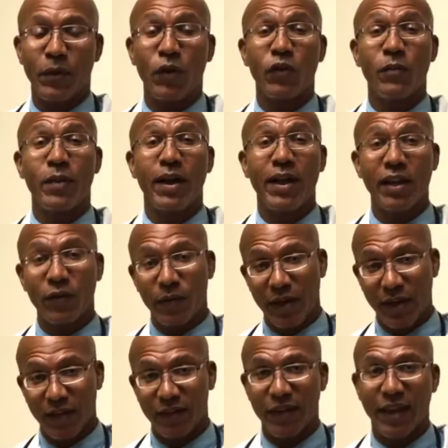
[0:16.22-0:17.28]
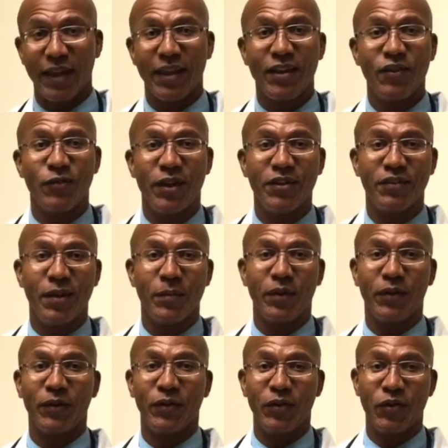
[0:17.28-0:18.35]
both migraines and
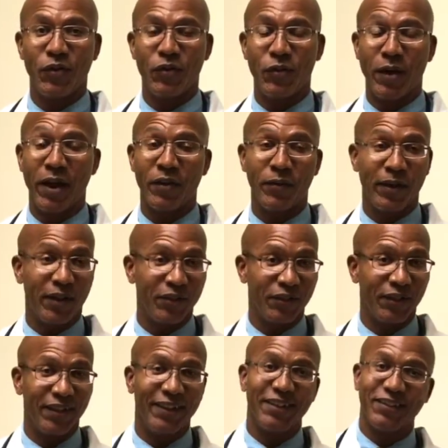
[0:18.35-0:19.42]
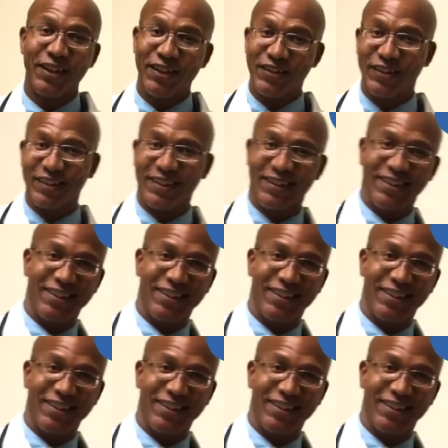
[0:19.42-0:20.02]
trigeminal neuralgia. Let's take a look.